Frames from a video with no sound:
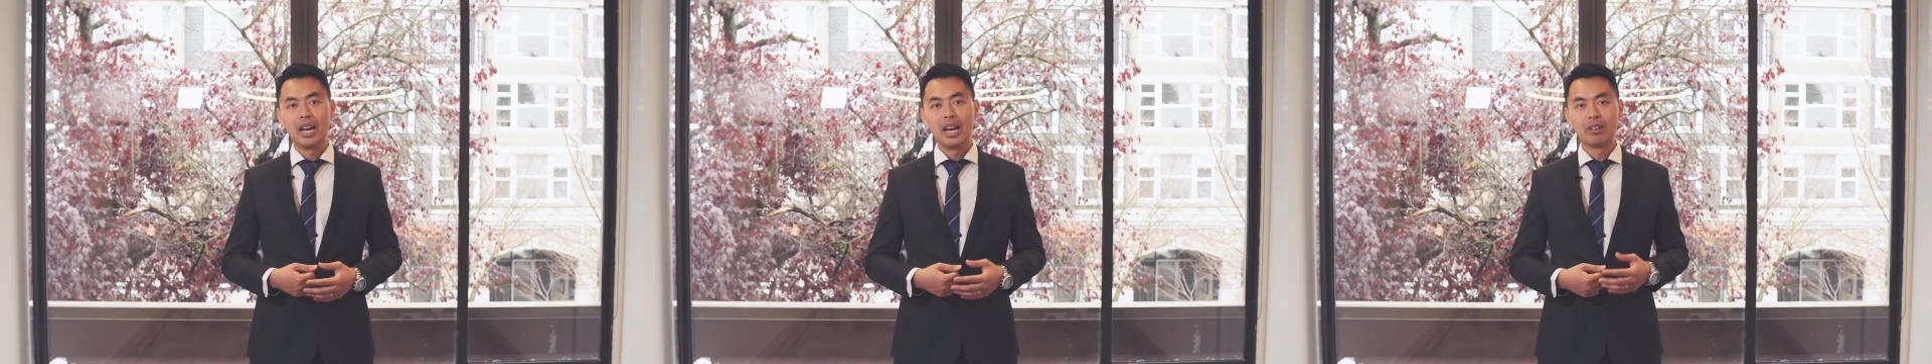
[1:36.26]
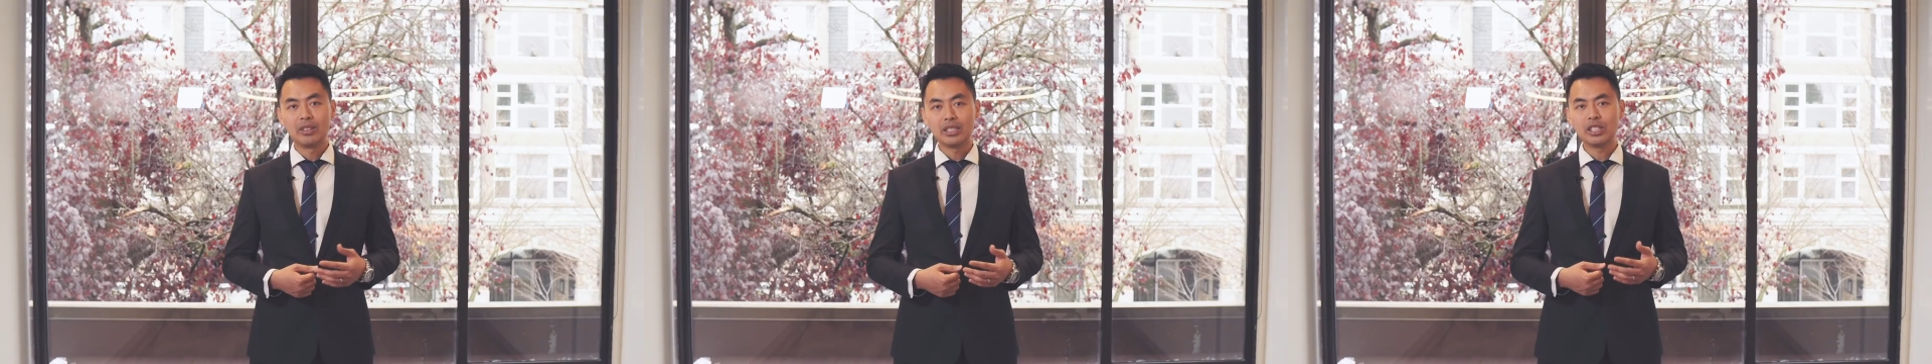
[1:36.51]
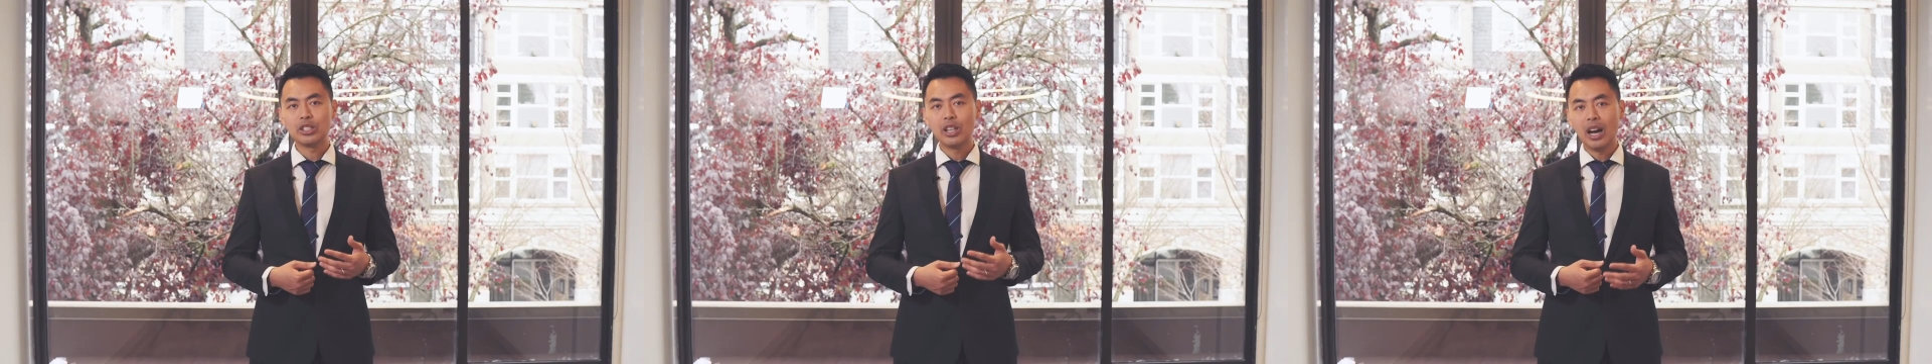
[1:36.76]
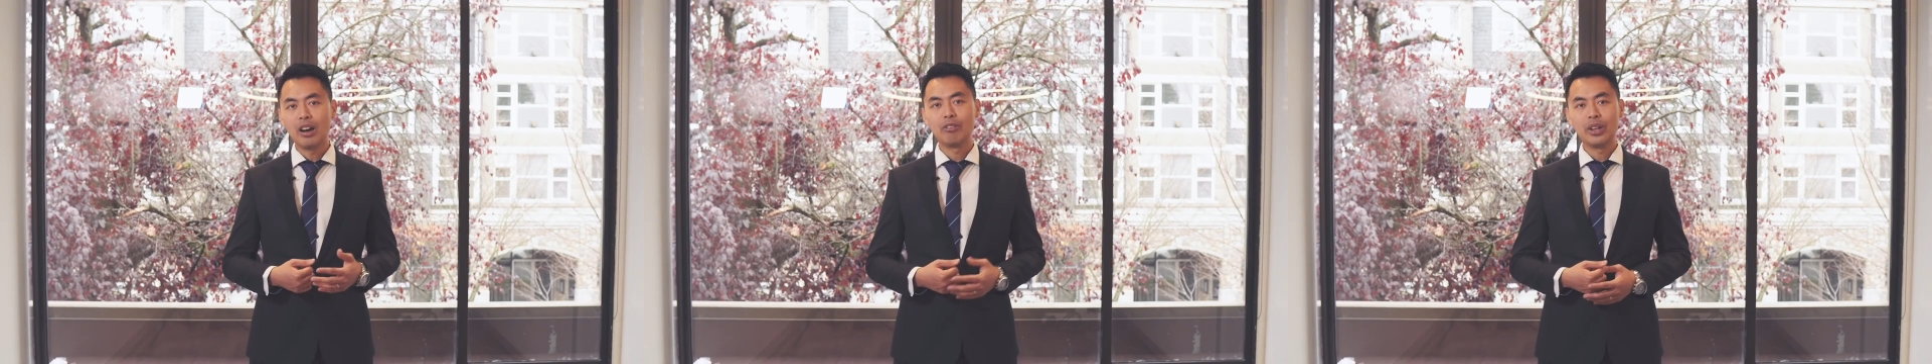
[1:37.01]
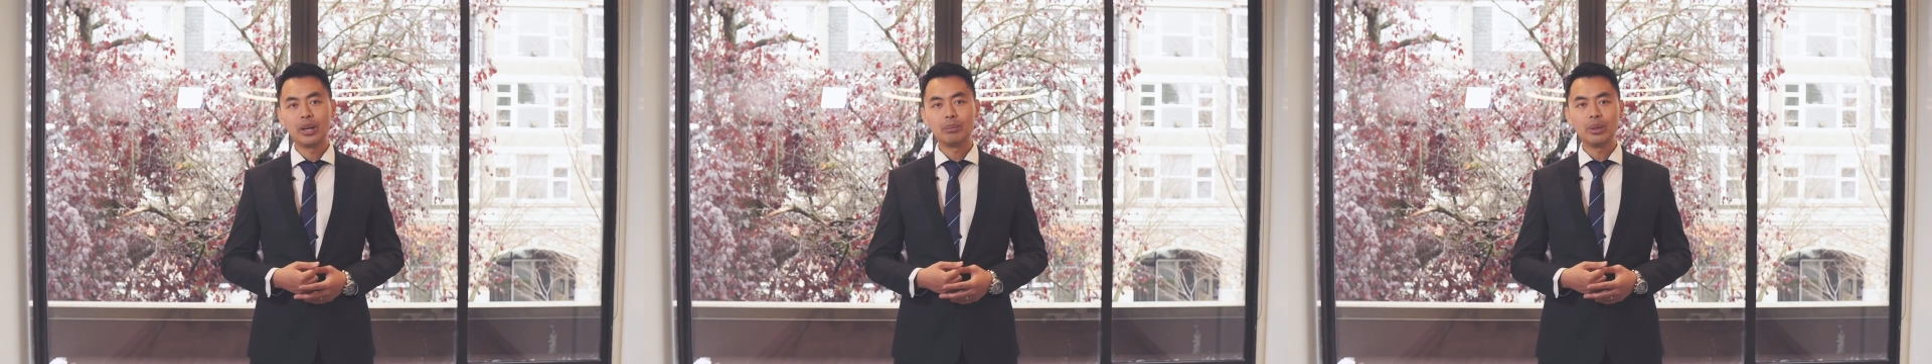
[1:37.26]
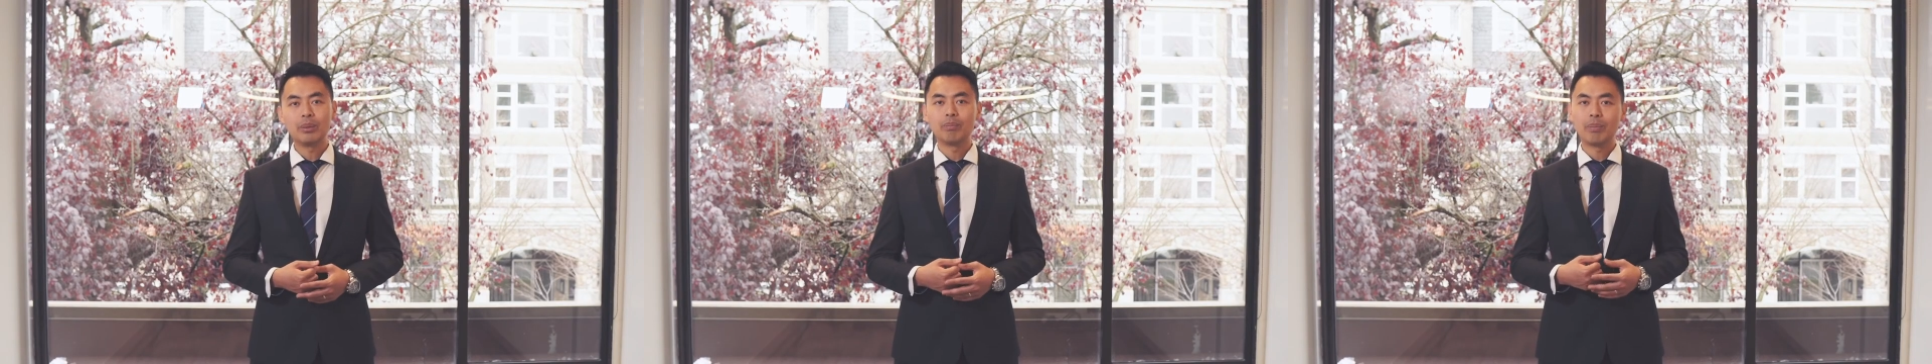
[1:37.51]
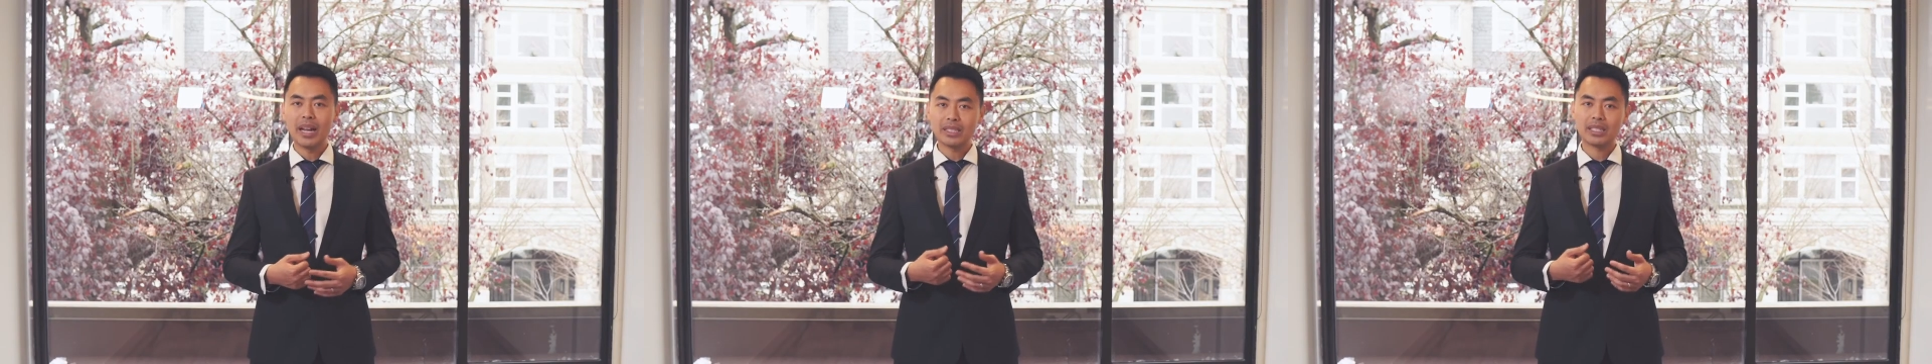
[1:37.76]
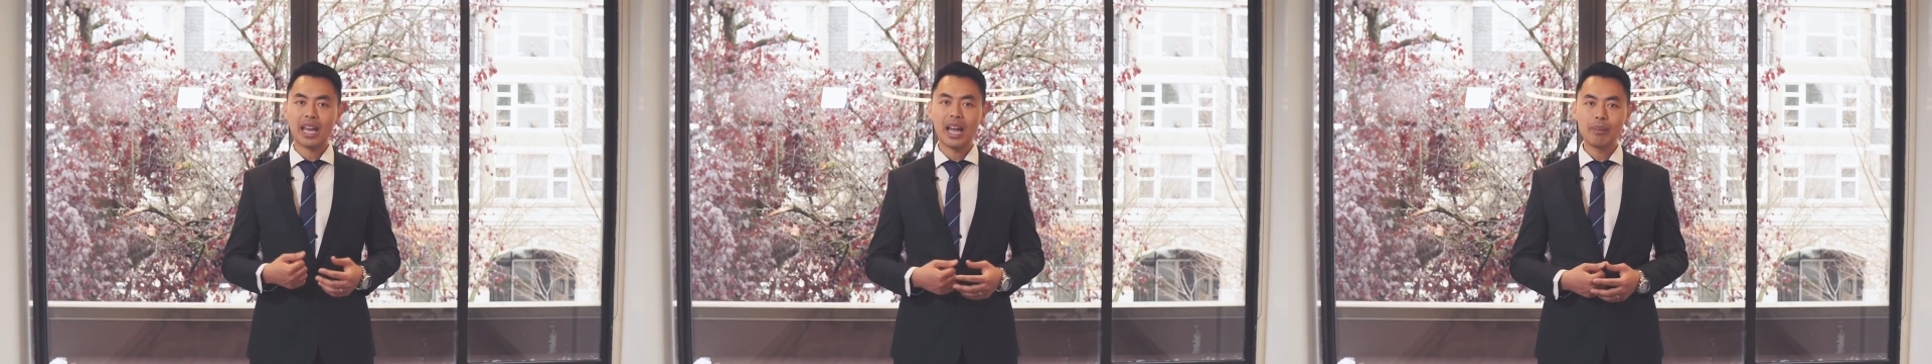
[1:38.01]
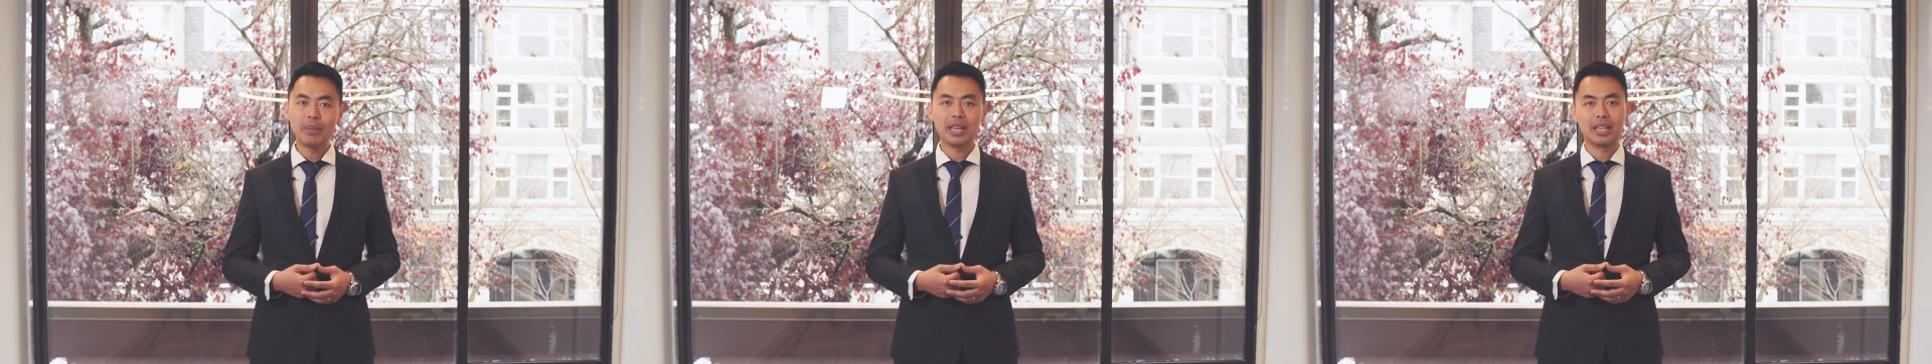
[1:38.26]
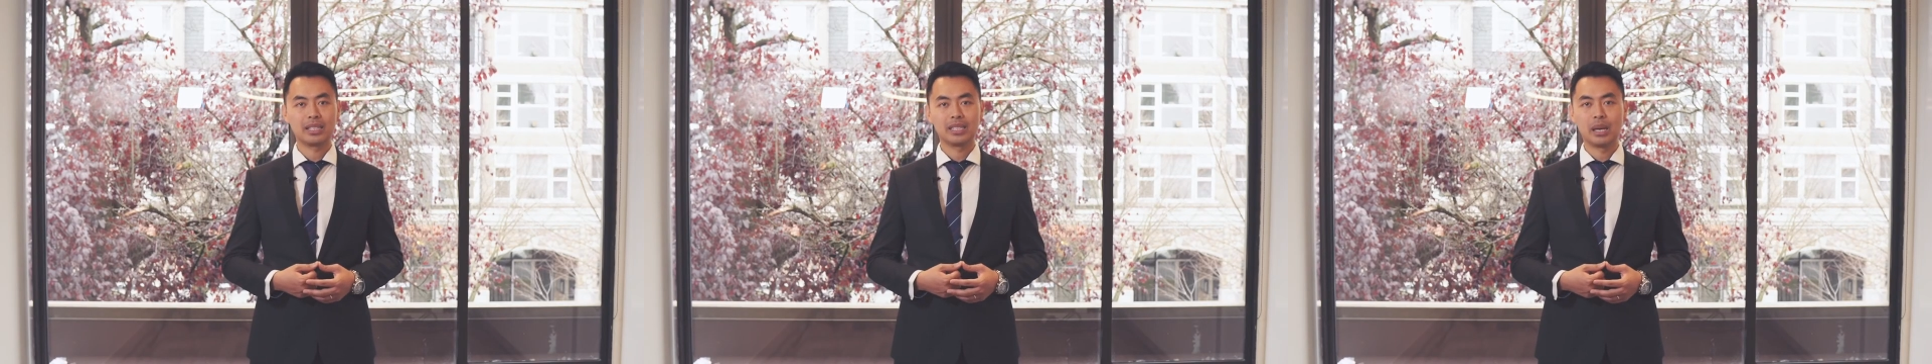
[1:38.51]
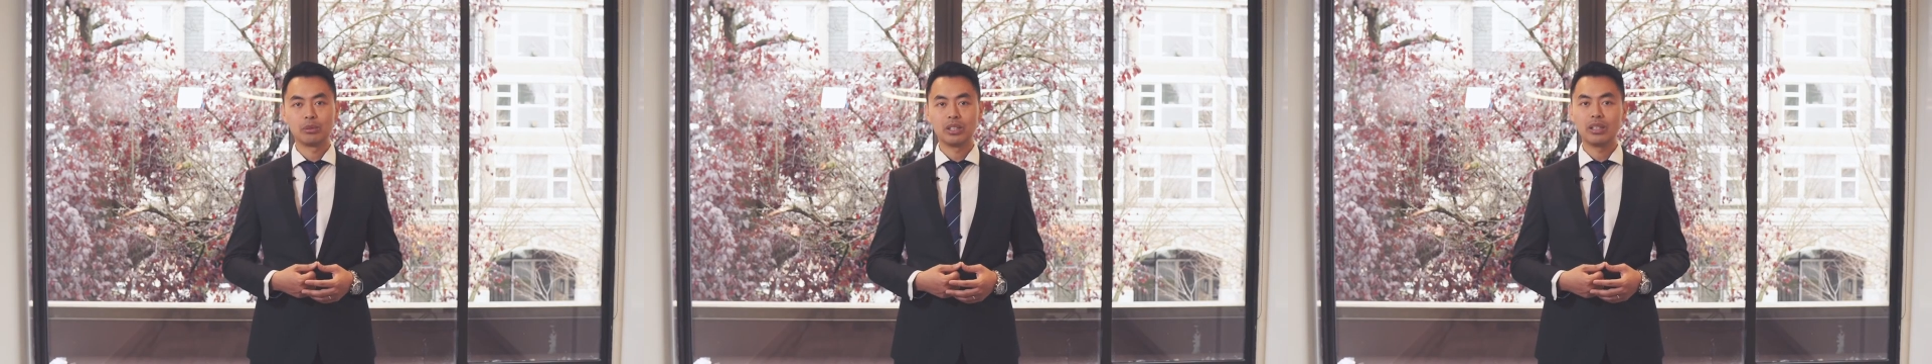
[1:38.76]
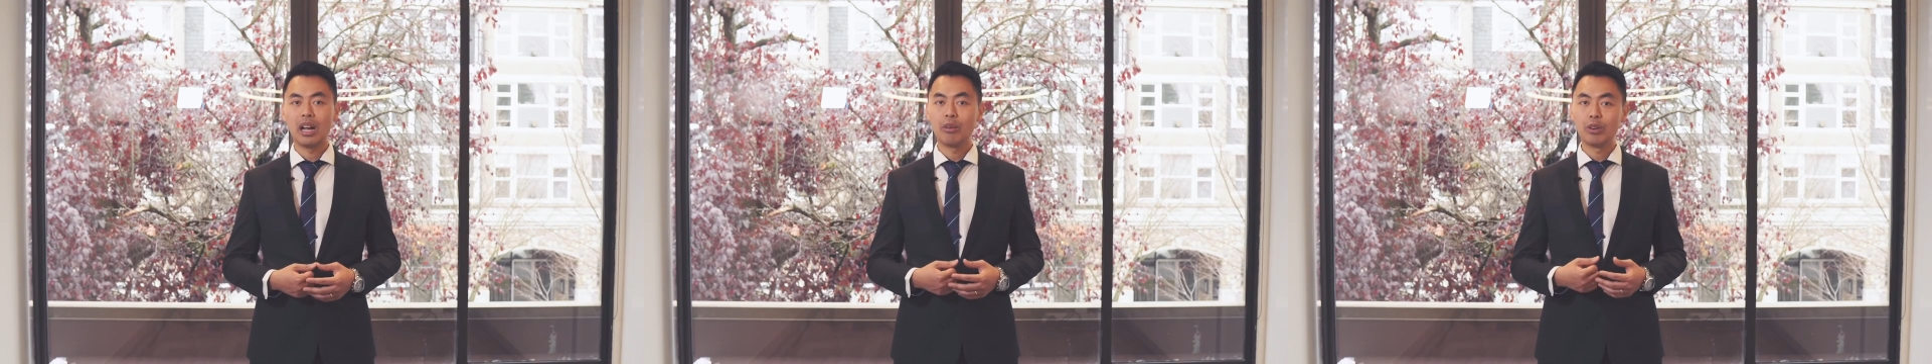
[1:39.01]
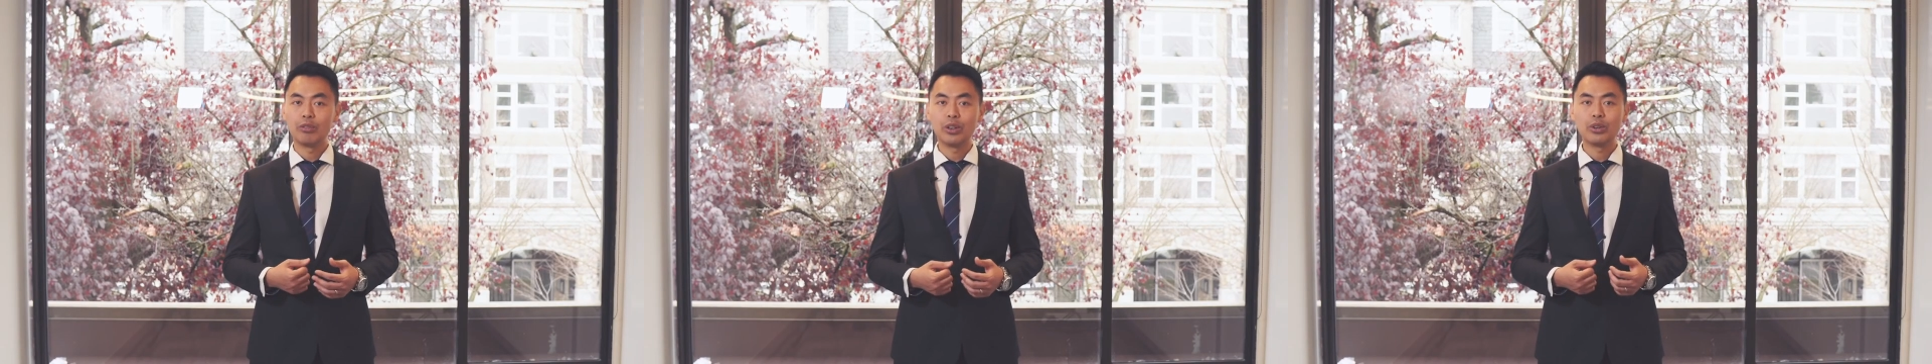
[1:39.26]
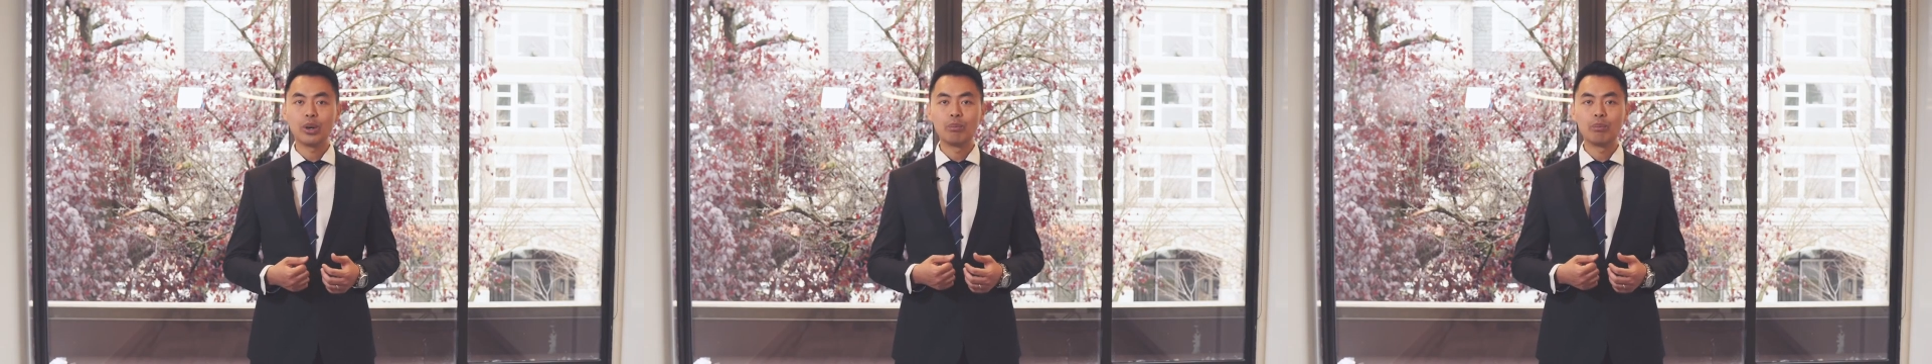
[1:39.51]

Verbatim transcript: If this is not available, banks can make an exception and review your